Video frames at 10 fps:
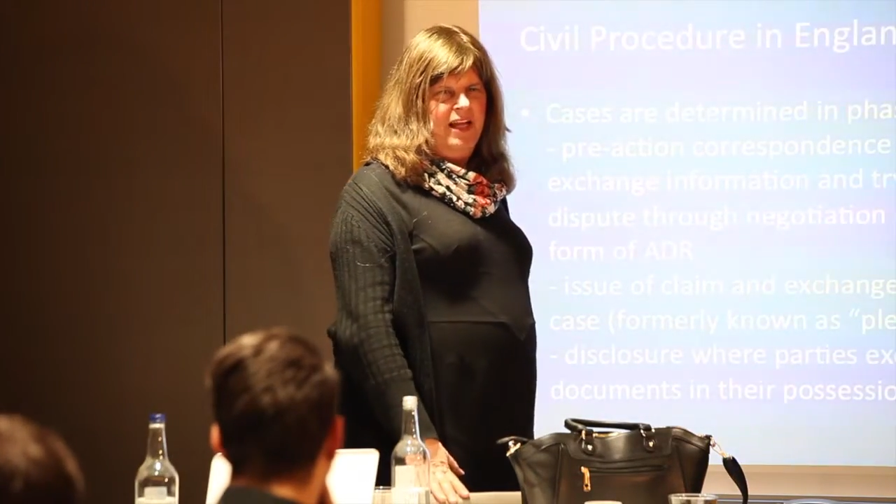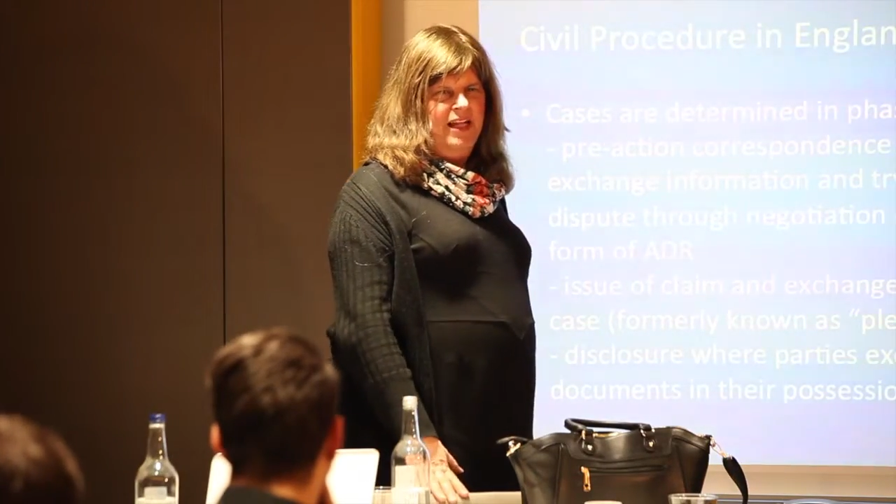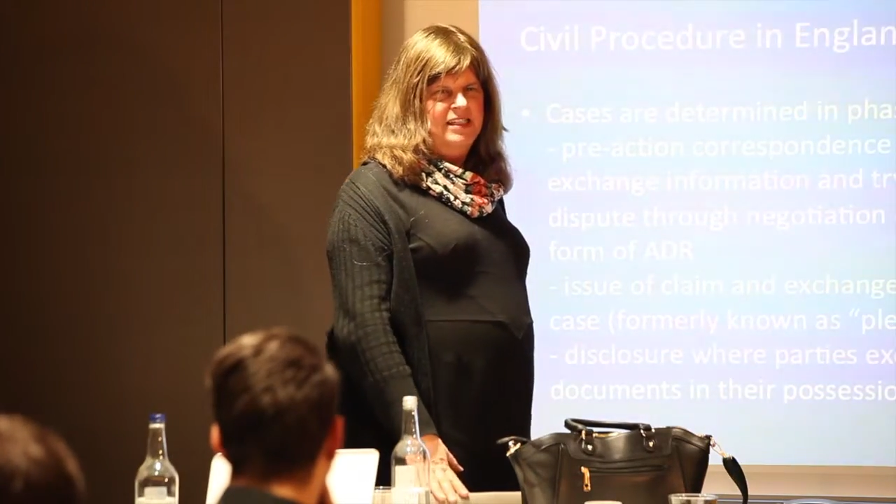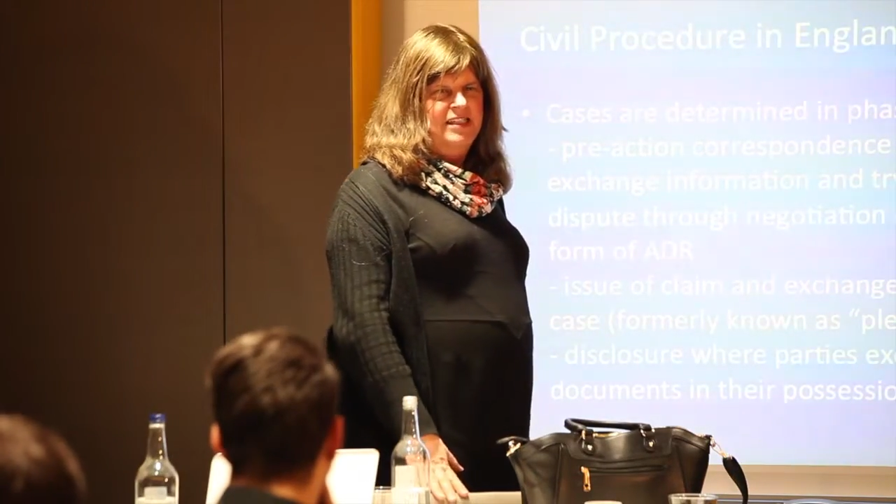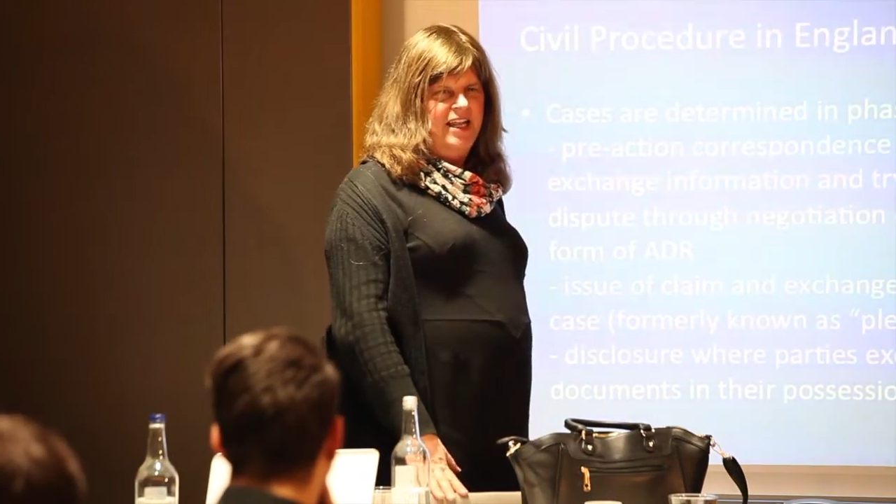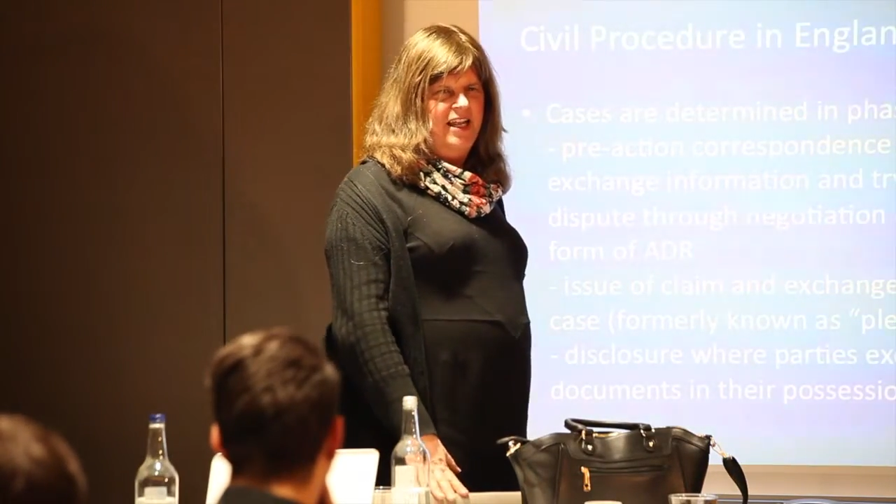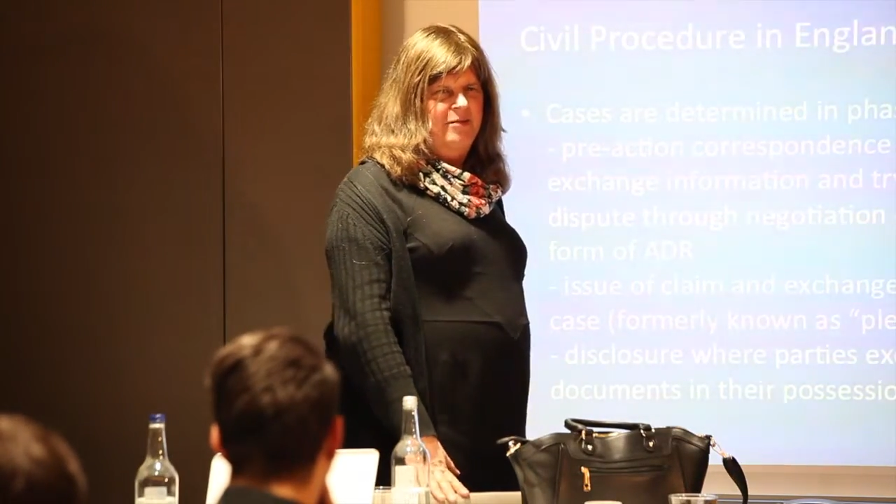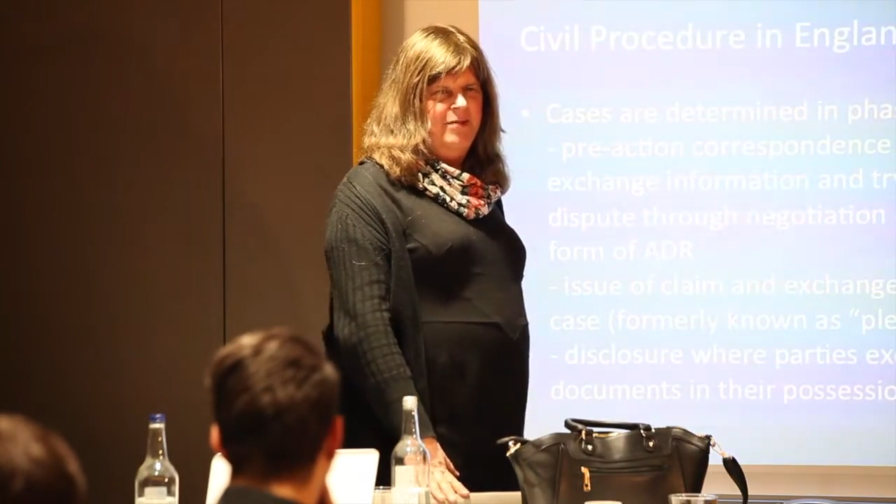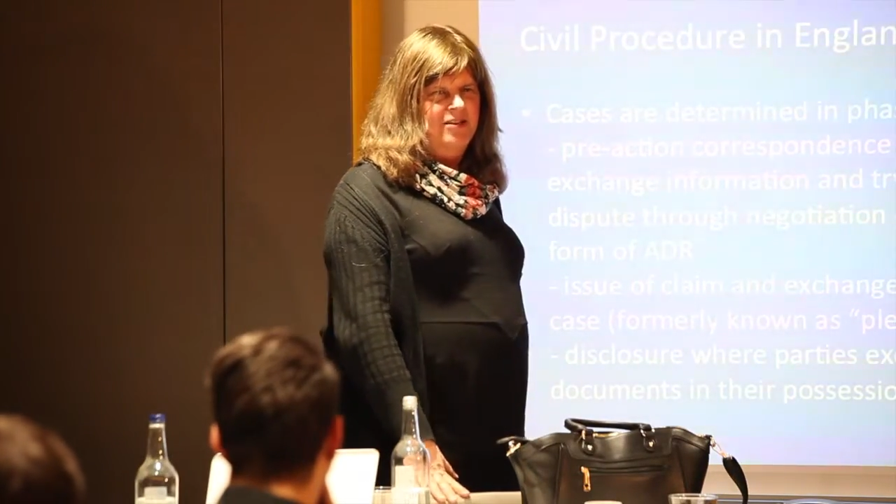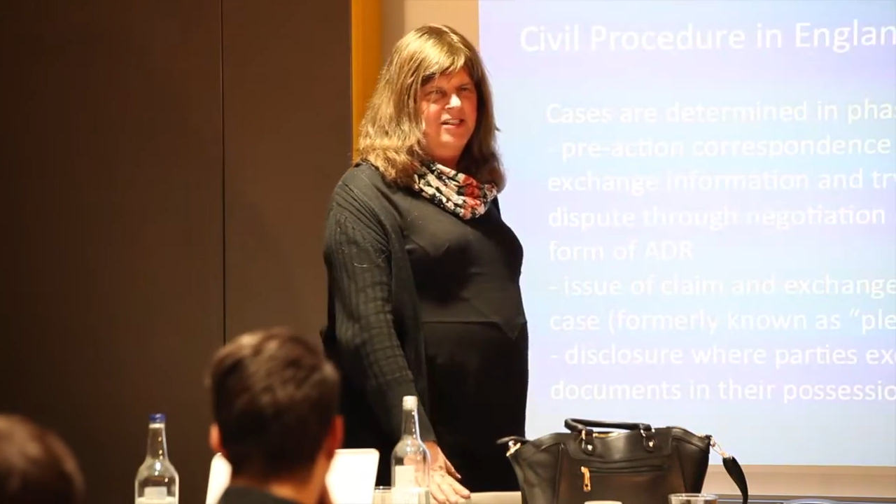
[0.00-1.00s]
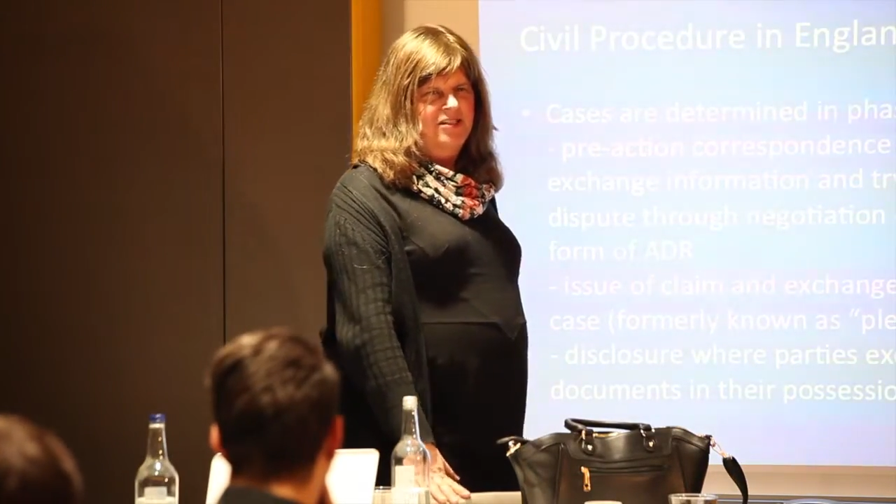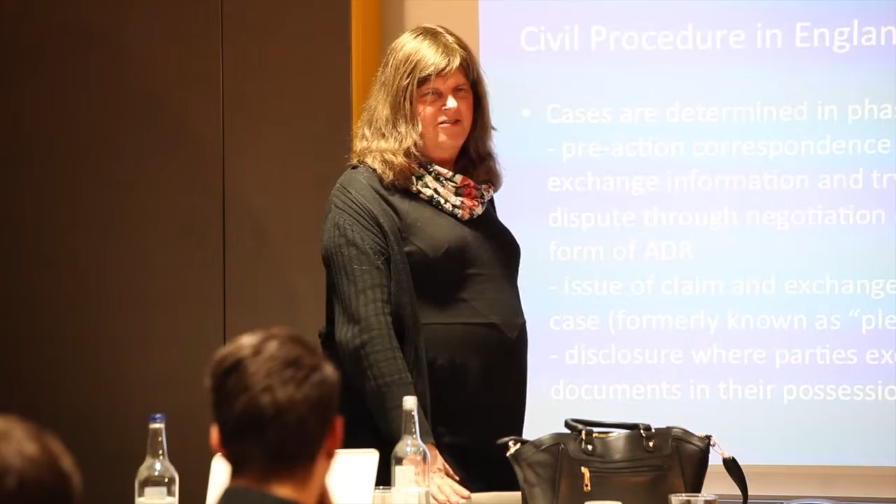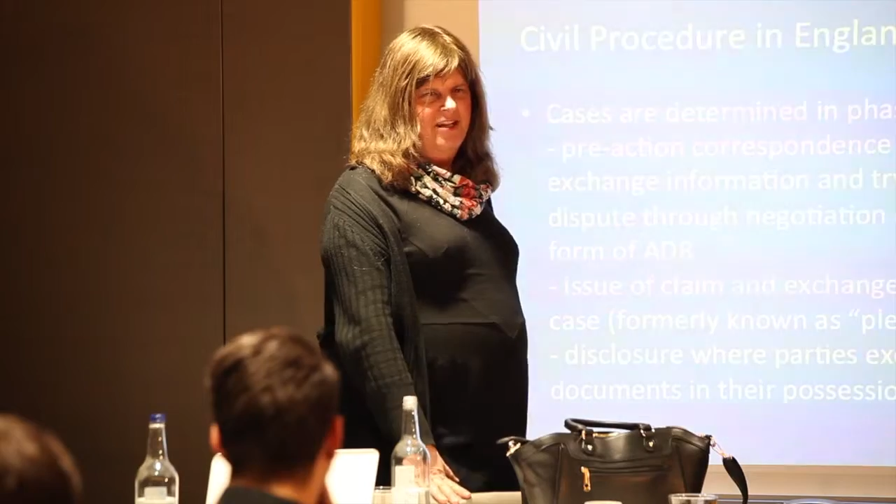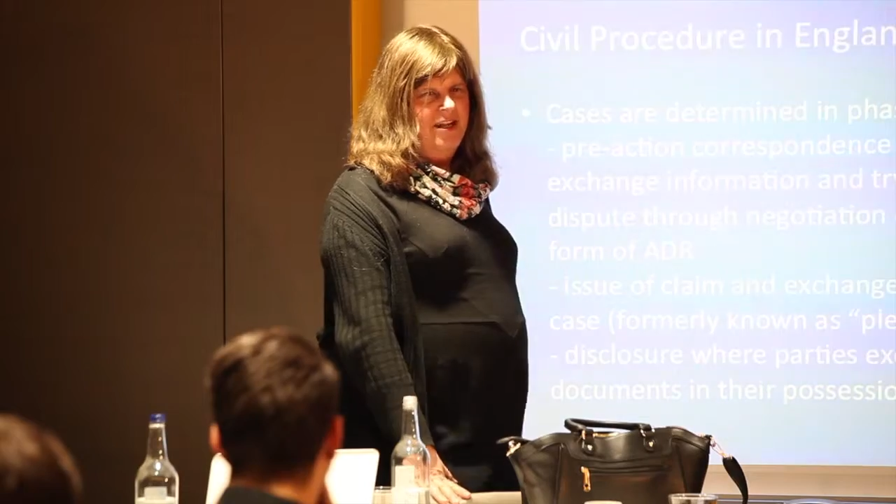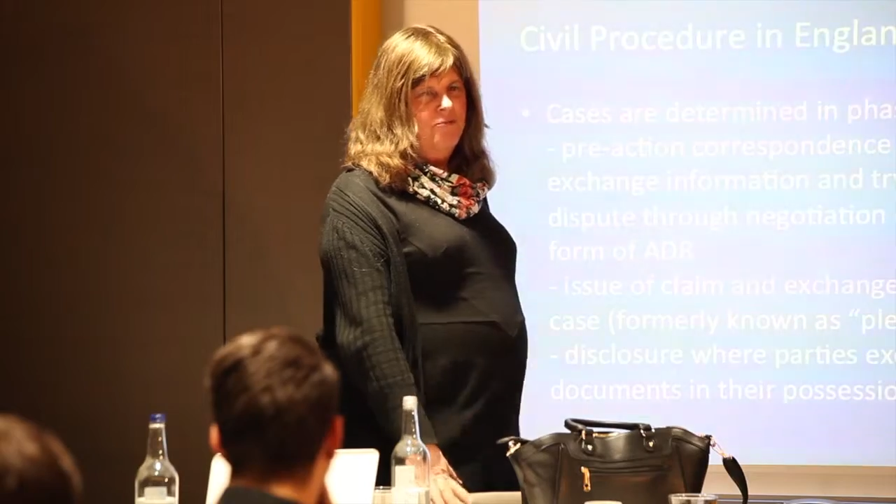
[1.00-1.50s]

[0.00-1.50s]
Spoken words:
is thinking about suing,